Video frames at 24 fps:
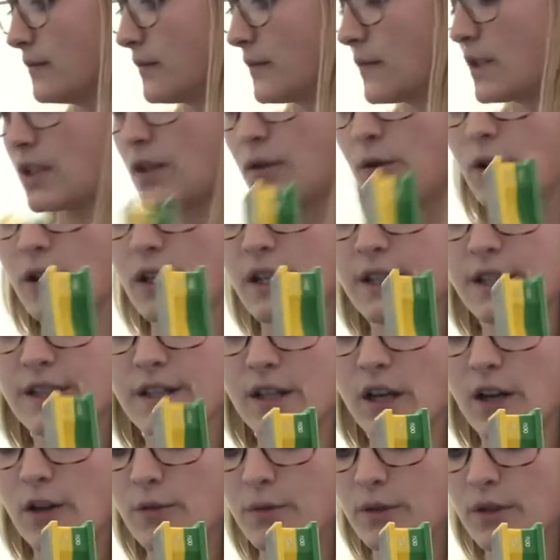So we're going to
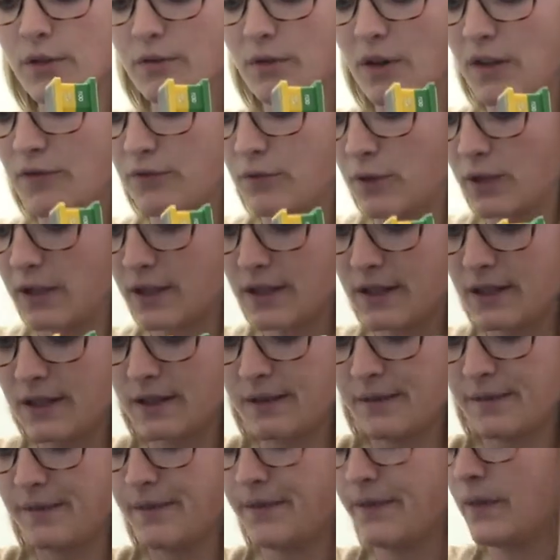start with the rough ones.
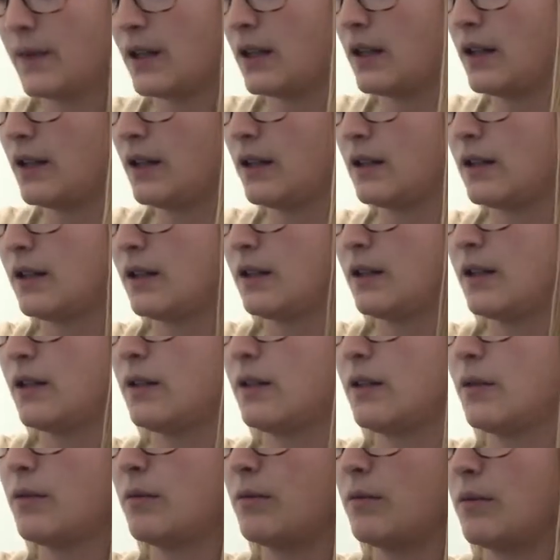
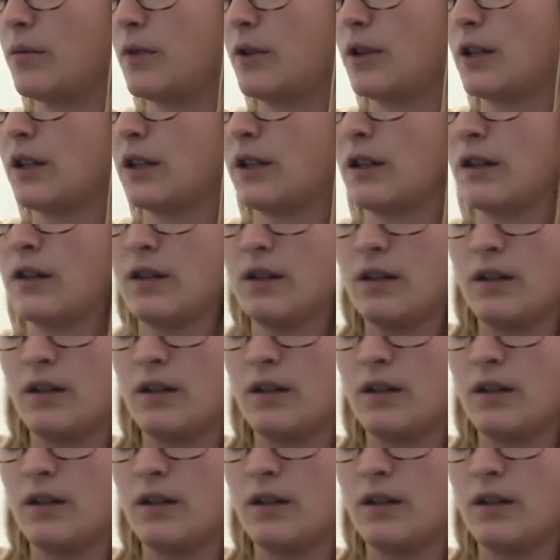Put it